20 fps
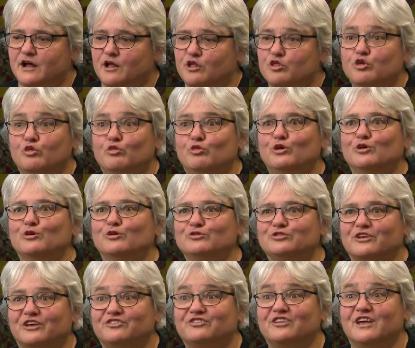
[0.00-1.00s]
the rules
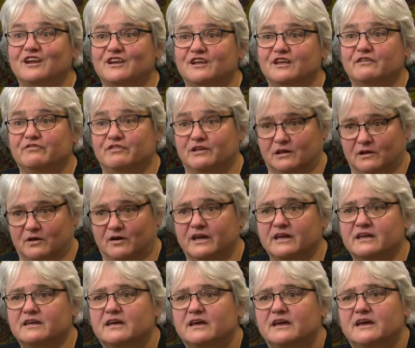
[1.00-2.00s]
are set, if you
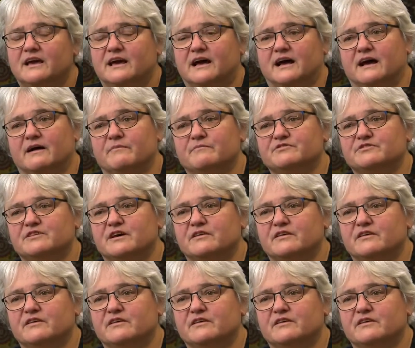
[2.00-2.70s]
like, so